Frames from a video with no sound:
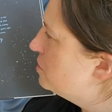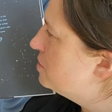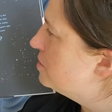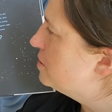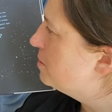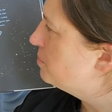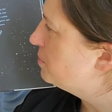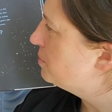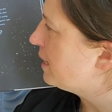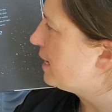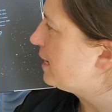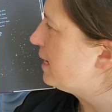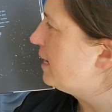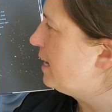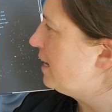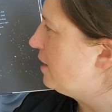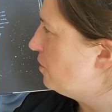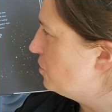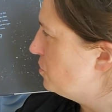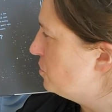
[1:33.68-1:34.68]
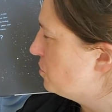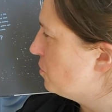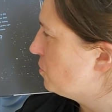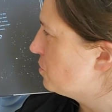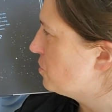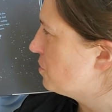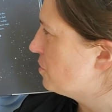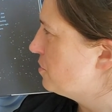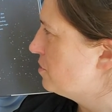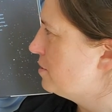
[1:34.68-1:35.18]
is the planet in our
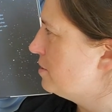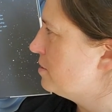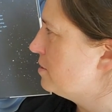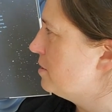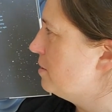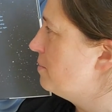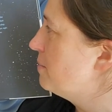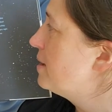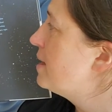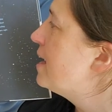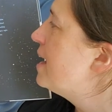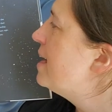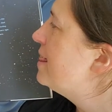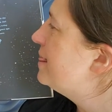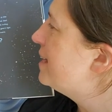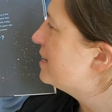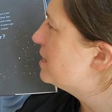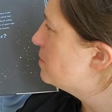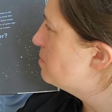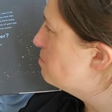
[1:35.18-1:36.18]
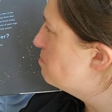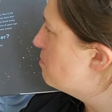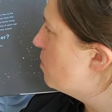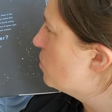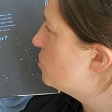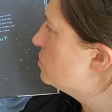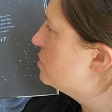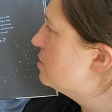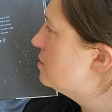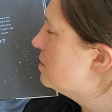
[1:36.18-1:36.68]
solar system that's
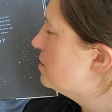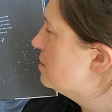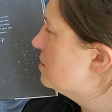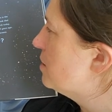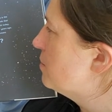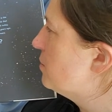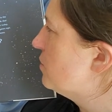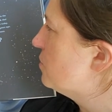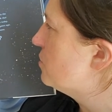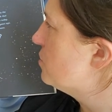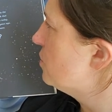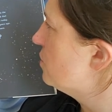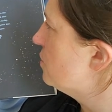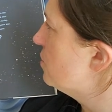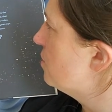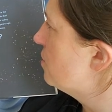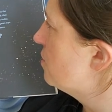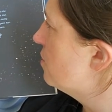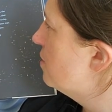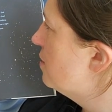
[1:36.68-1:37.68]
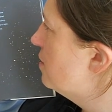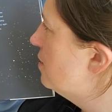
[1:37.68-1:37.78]
most similar to Earth.